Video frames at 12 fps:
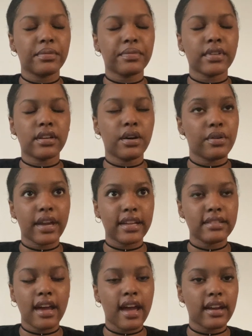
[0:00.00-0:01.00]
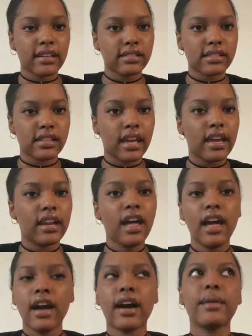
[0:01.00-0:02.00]
coquette tag instead.
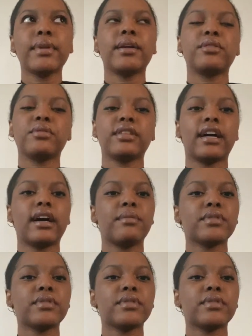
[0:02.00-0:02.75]
I'm not doing that.